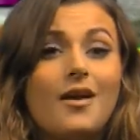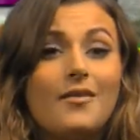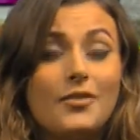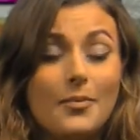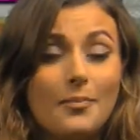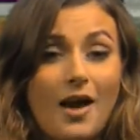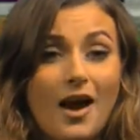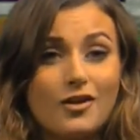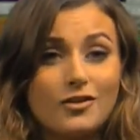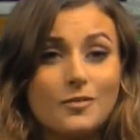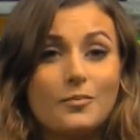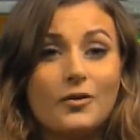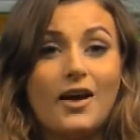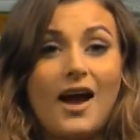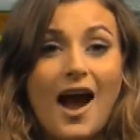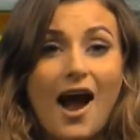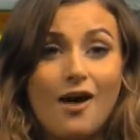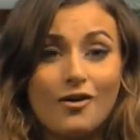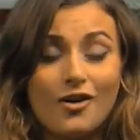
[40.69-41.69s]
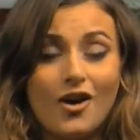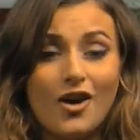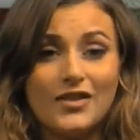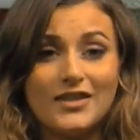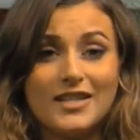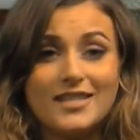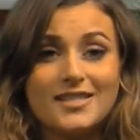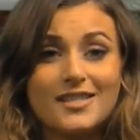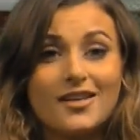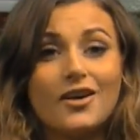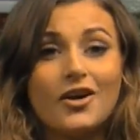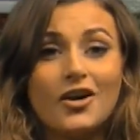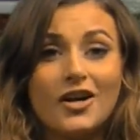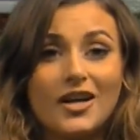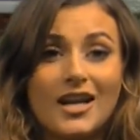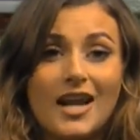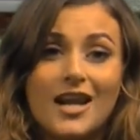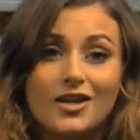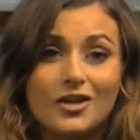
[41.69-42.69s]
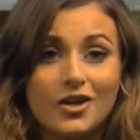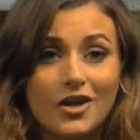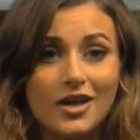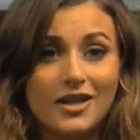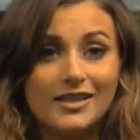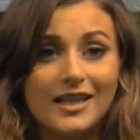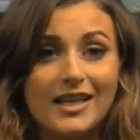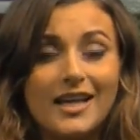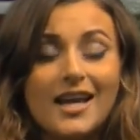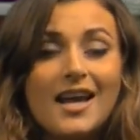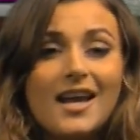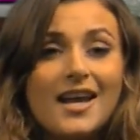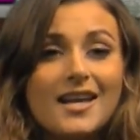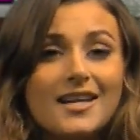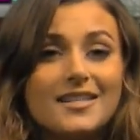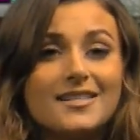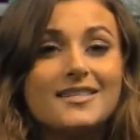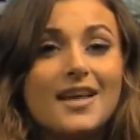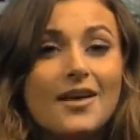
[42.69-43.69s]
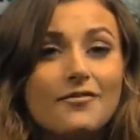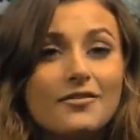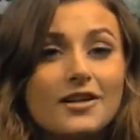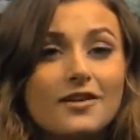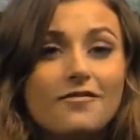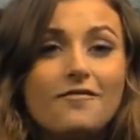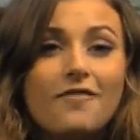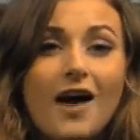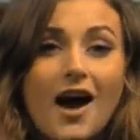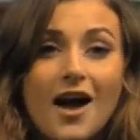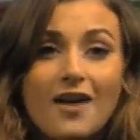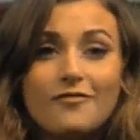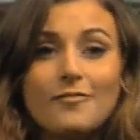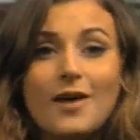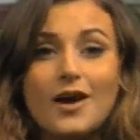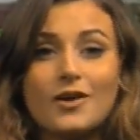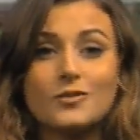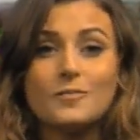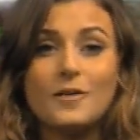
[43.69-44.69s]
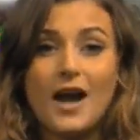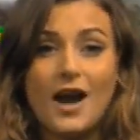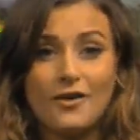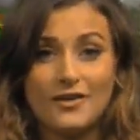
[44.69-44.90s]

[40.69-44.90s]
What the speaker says: the miles per hour on this hurricane currently is 75 miles per hour.